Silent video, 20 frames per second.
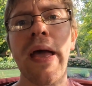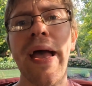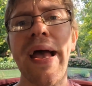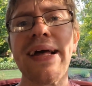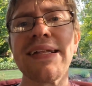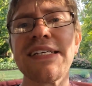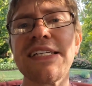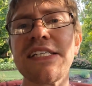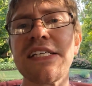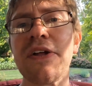
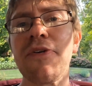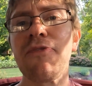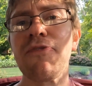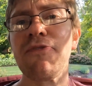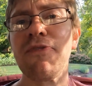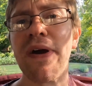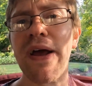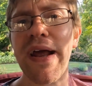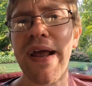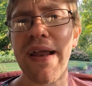it's just a
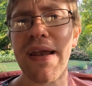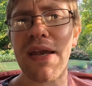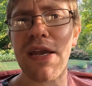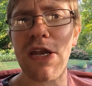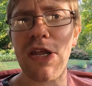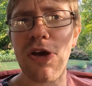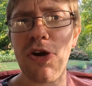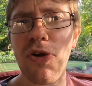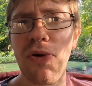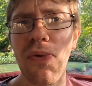very
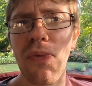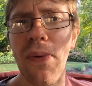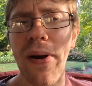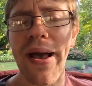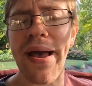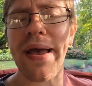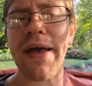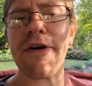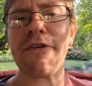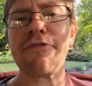new
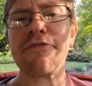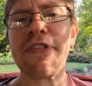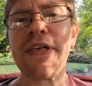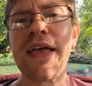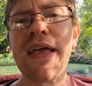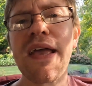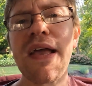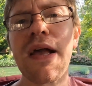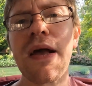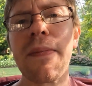way of
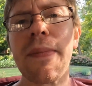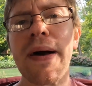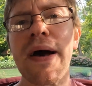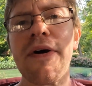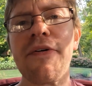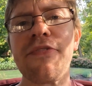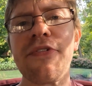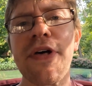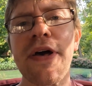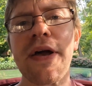thinking
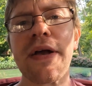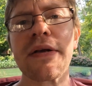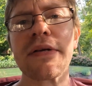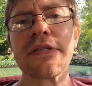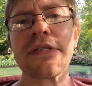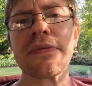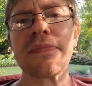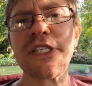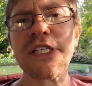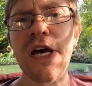about
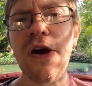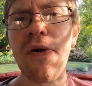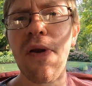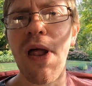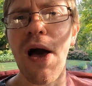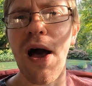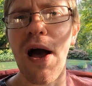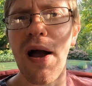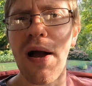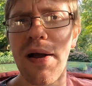things. For so
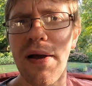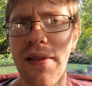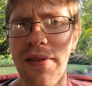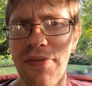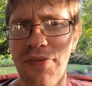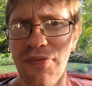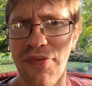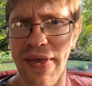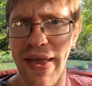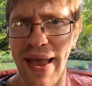
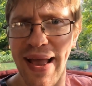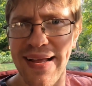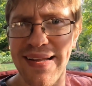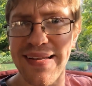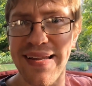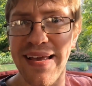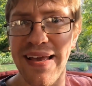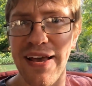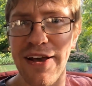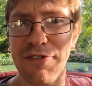long, the
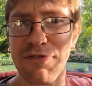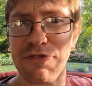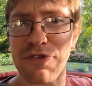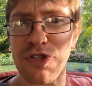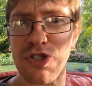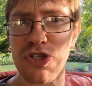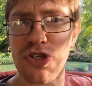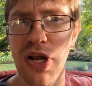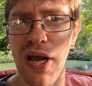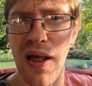idea
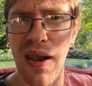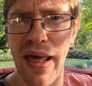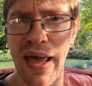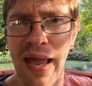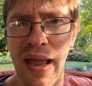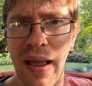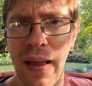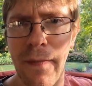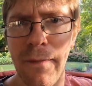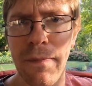of
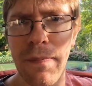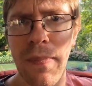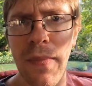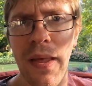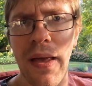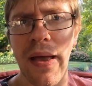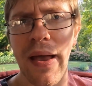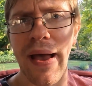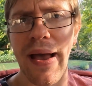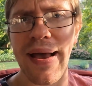drilling
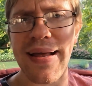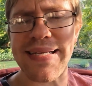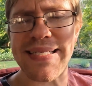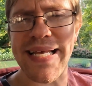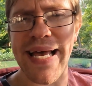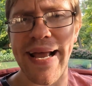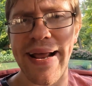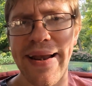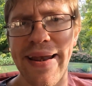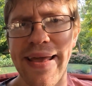a
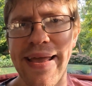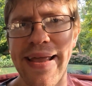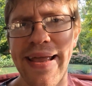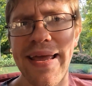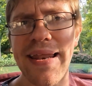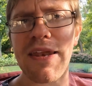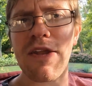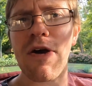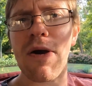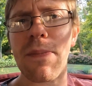
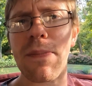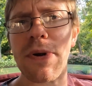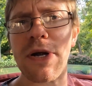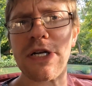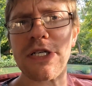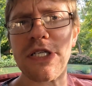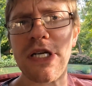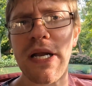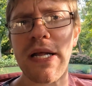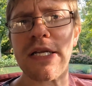technique into a
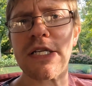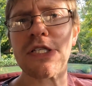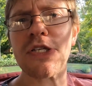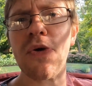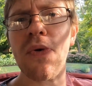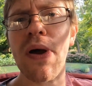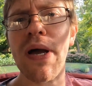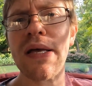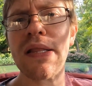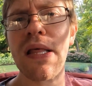person and
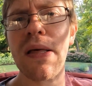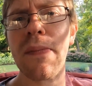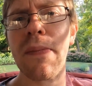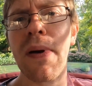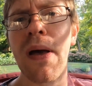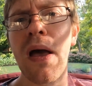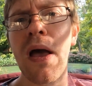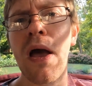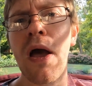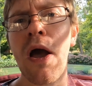showing them